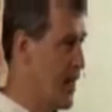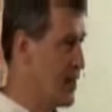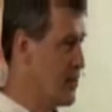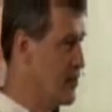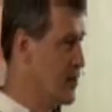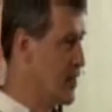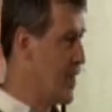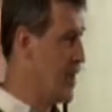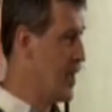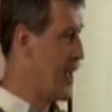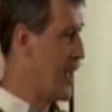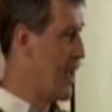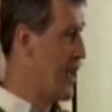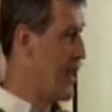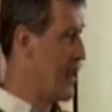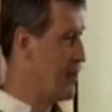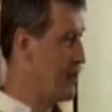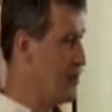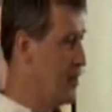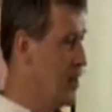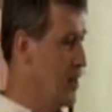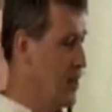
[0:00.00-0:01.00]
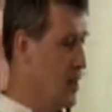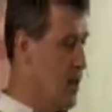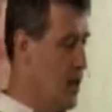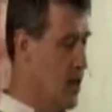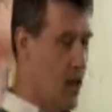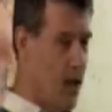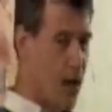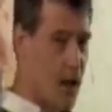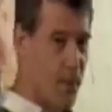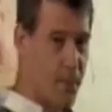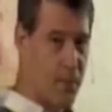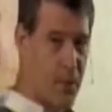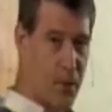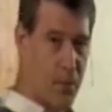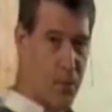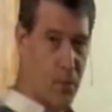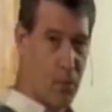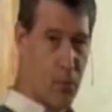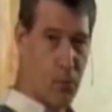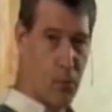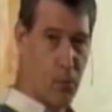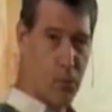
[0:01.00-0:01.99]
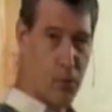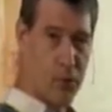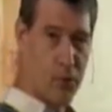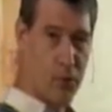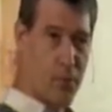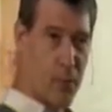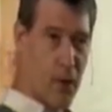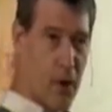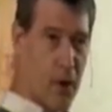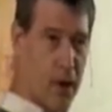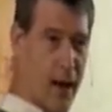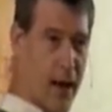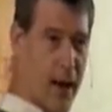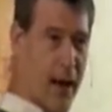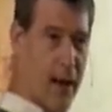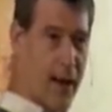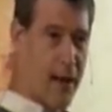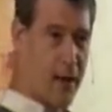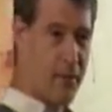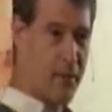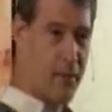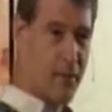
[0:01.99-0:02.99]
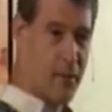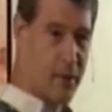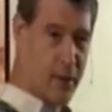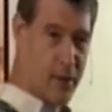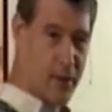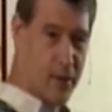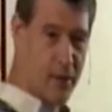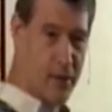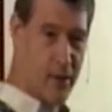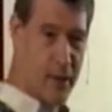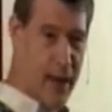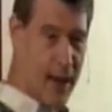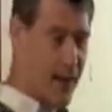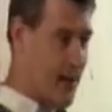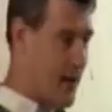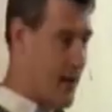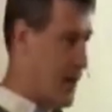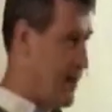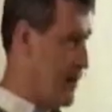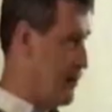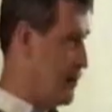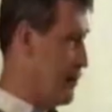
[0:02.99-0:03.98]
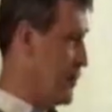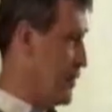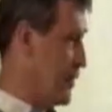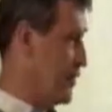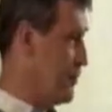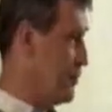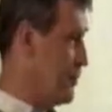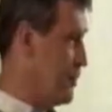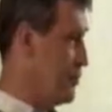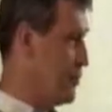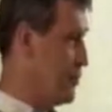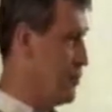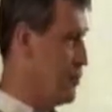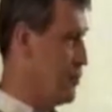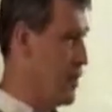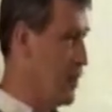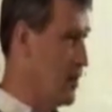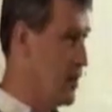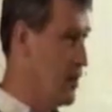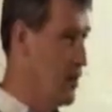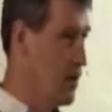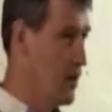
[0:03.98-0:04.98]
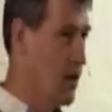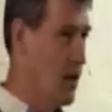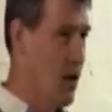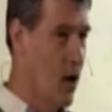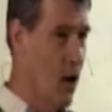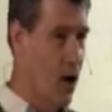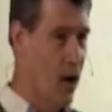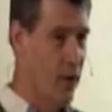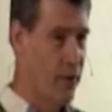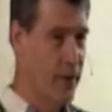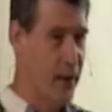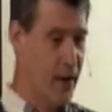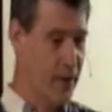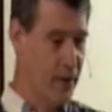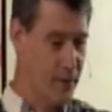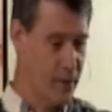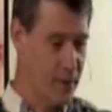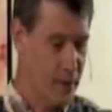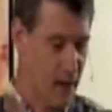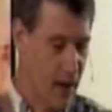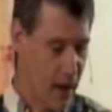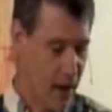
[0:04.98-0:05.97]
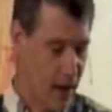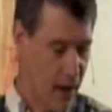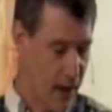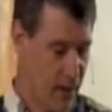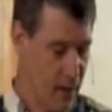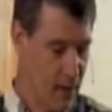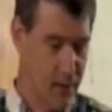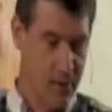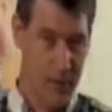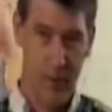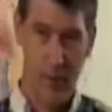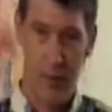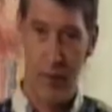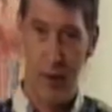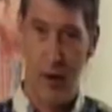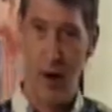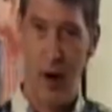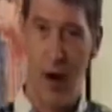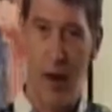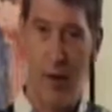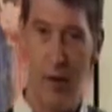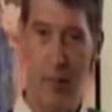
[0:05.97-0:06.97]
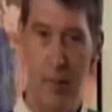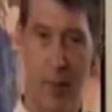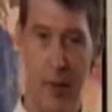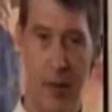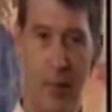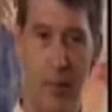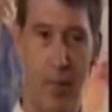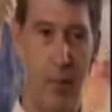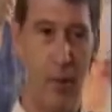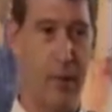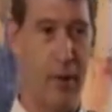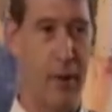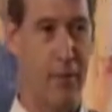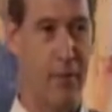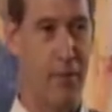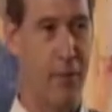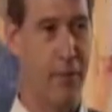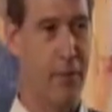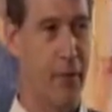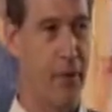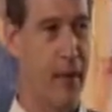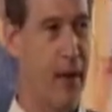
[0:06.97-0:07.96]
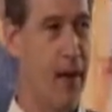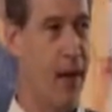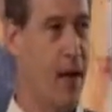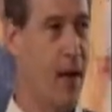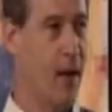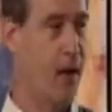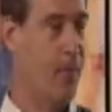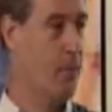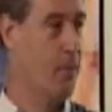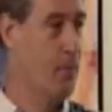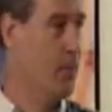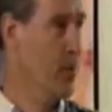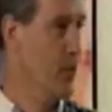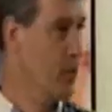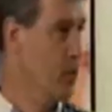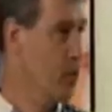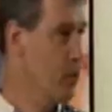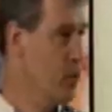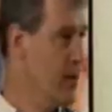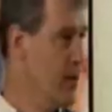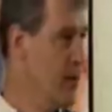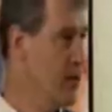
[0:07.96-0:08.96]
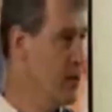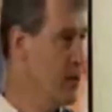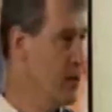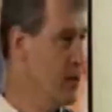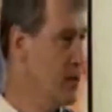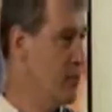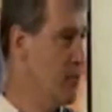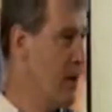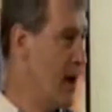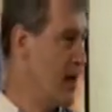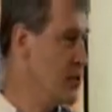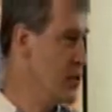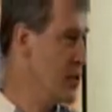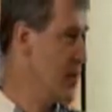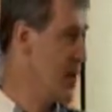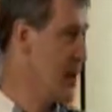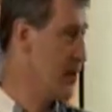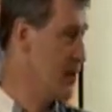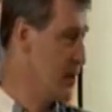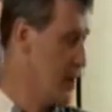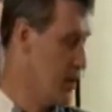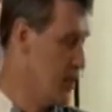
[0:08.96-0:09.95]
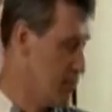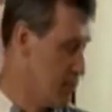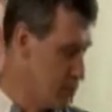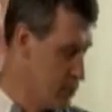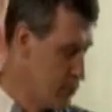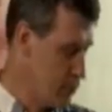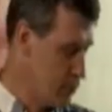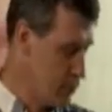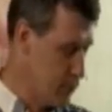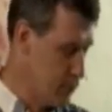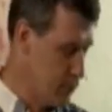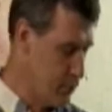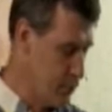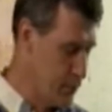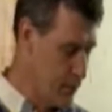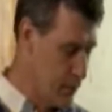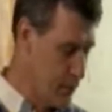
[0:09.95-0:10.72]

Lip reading: kind of has people respond negatively to that kind of thing, it seems to me. On the other side, there are other people that for them, reason and rationality and proof